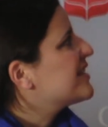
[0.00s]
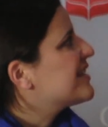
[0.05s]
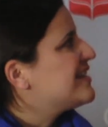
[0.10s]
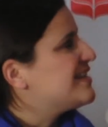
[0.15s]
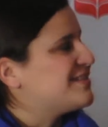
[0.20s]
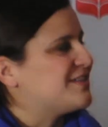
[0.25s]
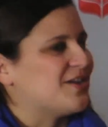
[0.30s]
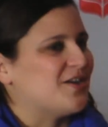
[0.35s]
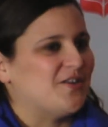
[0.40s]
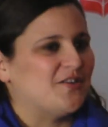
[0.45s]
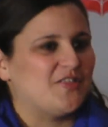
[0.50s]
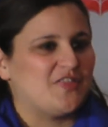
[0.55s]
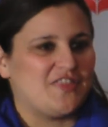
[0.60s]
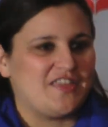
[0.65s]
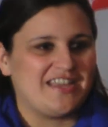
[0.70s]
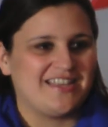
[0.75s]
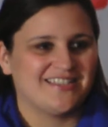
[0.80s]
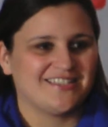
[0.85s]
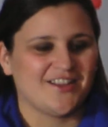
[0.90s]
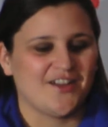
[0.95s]
So
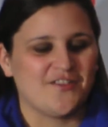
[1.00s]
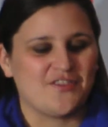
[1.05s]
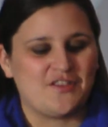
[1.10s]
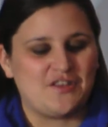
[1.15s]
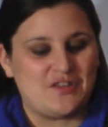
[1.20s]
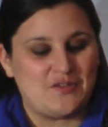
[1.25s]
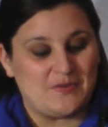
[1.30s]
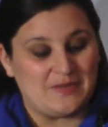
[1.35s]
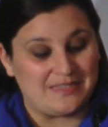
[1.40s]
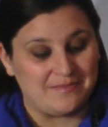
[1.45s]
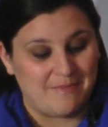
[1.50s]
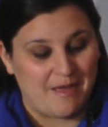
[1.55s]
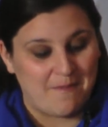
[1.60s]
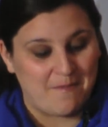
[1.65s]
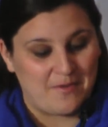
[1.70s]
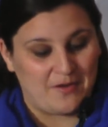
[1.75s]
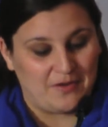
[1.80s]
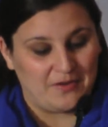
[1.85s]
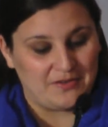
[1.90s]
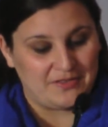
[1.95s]
these are the newest
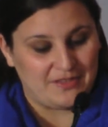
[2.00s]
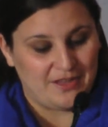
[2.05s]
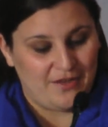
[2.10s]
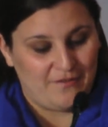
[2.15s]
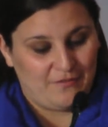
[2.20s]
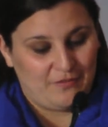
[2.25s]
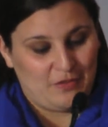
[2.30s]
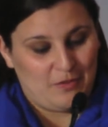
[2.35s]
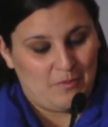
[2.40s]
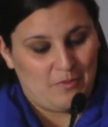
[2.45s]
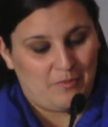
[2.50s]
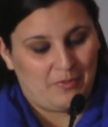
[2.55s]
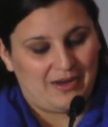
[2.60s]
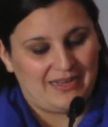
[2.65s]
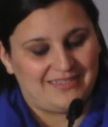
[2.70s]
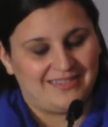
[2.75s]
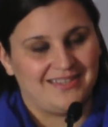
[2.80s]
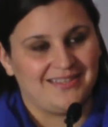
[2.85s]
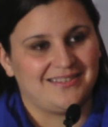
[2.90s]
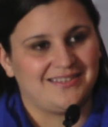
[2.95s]
members of Global
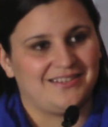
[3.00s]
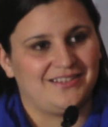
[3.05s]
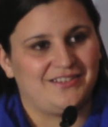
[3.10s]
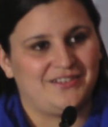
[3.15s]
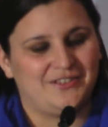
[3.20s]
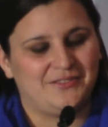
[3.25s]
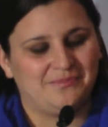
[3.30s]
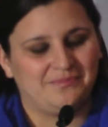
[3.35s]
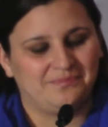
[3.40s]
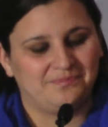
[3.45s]
Press Institute.